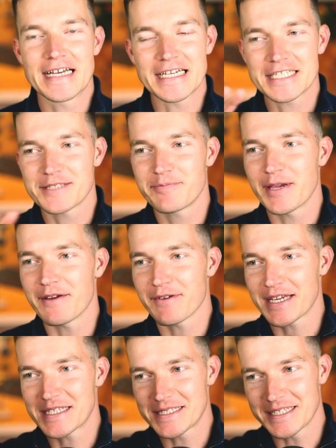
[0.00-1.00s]

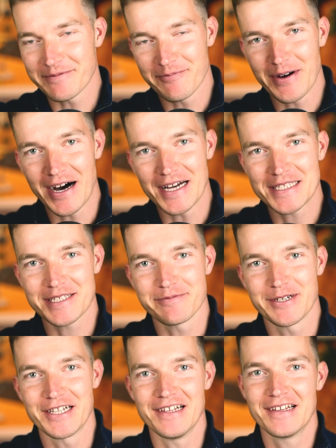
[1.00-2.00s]
experience the
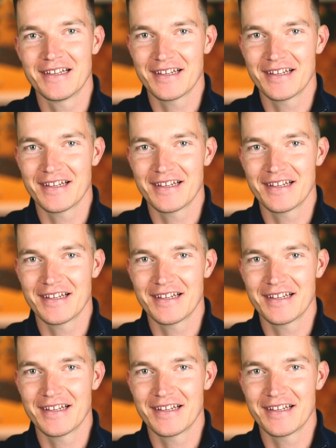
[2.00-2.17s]
impossible?